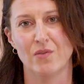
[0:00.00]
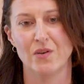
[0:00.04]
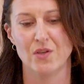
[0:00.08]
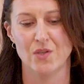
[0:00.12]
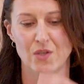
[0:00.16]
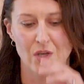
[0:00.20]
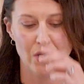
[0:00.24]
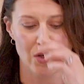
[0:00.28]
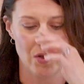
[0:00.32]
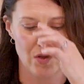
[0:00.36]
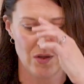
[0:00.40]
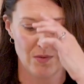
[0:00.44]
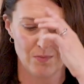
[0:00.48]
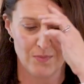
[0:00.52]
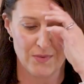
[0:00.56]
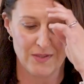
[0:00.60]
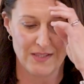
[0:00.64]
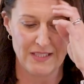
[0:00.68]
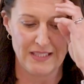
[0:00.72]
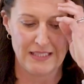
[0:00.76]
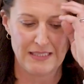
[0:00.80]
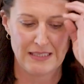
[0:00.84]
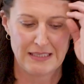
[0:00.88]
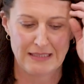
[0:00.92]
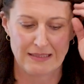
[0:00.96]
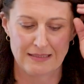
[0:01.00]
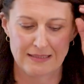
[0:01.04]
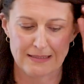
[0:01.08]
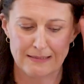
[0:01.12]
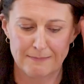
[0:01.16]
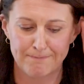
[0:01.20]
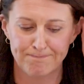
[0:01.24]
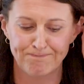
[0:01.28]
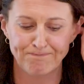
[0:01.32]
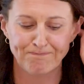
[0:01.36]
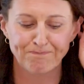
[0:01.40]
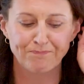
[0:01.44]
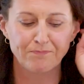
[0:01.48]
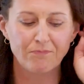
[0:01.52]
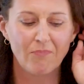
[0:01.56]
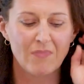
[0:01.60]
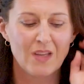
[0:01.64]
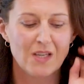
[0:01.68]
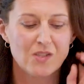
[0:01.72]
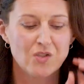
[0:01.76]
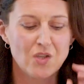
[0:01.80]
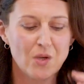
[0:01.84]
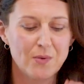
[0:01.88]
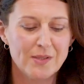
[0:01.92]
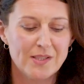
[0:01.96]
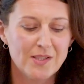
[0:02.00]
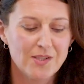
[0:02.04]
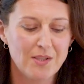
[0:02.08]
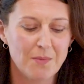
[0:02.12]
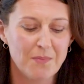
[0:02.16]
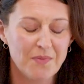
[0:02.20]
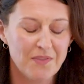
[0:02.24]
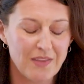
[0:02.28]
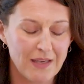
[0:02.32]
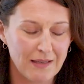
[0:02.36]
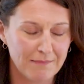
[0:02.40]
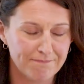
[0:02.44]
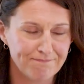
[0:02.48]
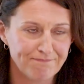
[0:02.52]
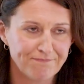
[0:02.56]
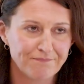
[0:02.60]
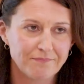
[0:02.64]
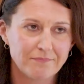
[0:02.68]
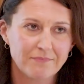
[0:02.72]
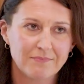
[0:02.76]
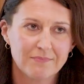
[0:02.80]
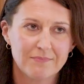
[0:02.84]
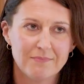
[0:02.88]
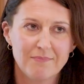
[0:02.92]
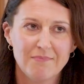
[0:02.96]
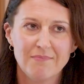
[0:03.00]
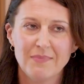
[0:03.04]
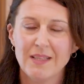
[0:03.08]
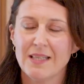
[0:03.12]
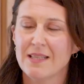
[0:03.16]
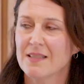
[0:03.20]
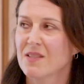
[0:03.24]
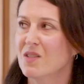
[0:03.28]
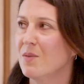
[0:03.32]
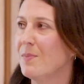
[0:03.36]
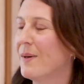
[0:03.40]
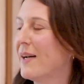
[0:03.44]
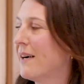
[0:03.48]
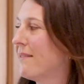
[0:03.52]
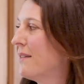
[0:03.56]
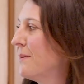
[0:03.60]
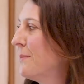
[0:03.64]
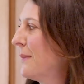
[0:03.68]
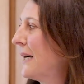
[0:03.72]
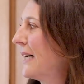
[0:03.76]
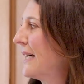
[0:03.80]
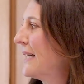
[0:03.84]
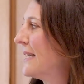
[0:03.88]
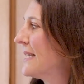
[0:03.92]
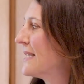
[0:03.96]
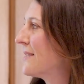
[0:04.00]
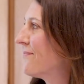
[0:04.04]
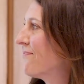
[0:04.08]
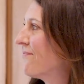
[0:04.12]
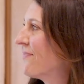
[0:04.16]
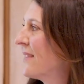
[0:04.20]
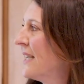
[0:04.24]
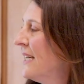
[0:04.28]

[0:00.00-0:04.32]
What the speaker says: or injunction proceedings. So it's something to bear in mind.